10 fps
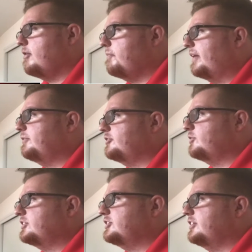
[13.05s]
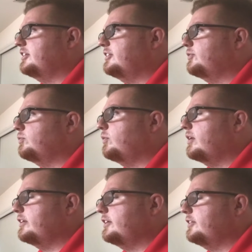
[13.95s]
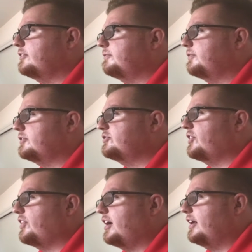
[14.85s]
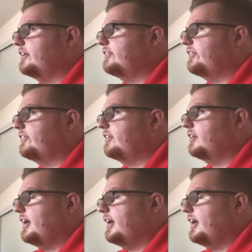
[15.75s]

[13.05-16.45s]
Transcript: My first question is, what are your first thoughts